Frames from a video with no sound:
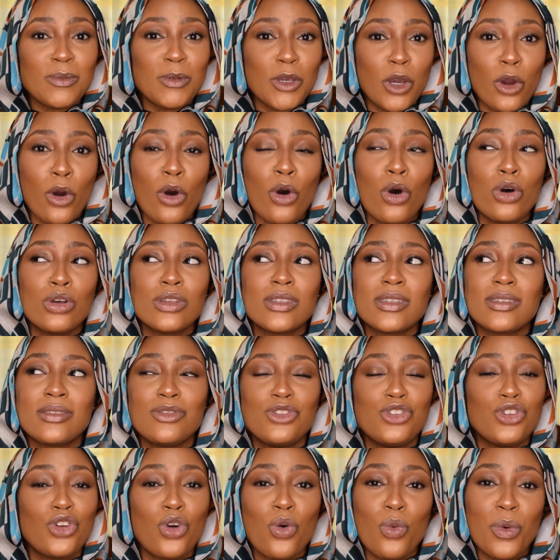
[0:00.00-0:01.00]
because
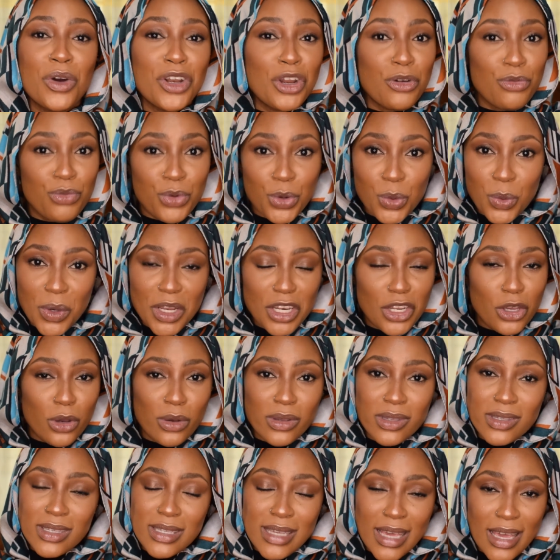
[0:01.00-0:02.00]
you don't want to ruin
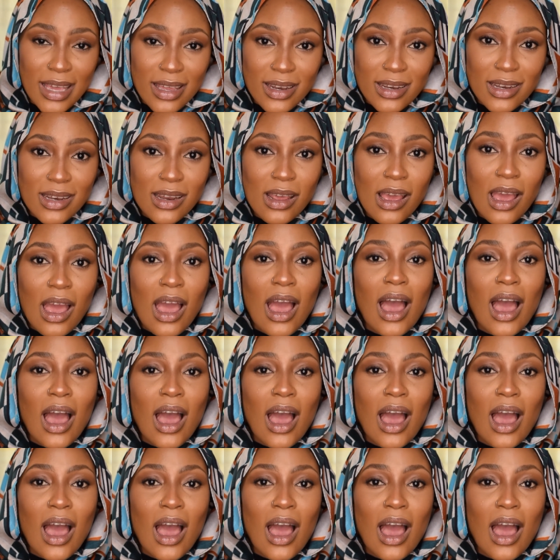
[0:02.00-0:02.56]
your skin.